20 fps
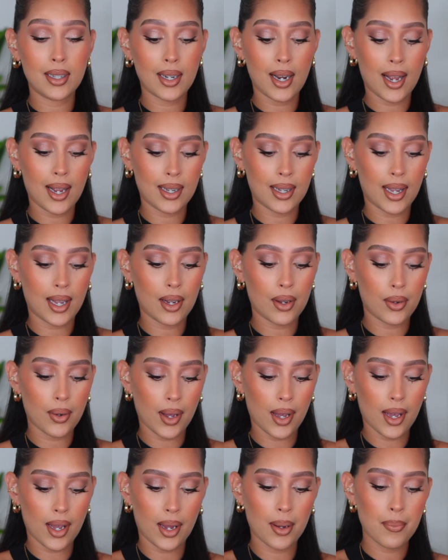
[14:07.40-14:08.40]
good highlight,
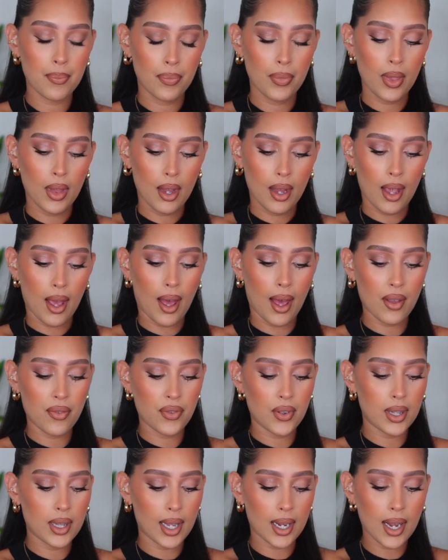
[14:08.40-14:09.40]
okay? I
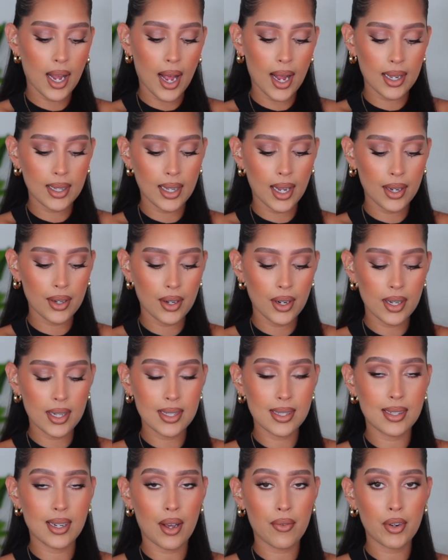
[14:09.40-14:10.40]
feel like highlighter
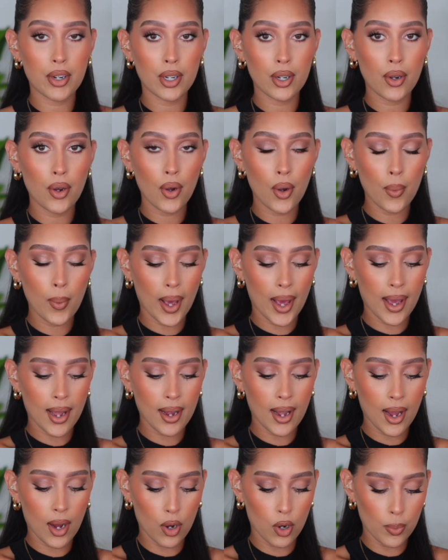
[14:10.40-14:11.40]
is never gonna go
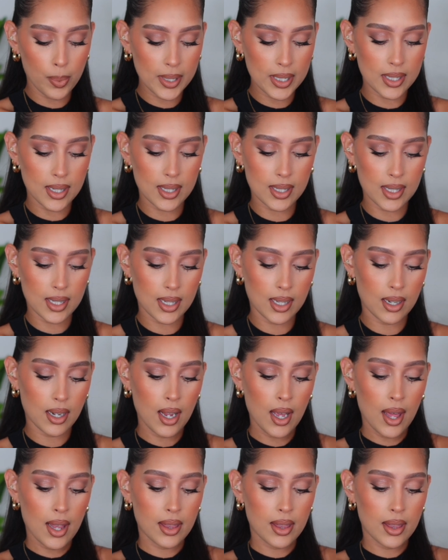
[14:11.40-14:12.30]
away. I hope it doesn't.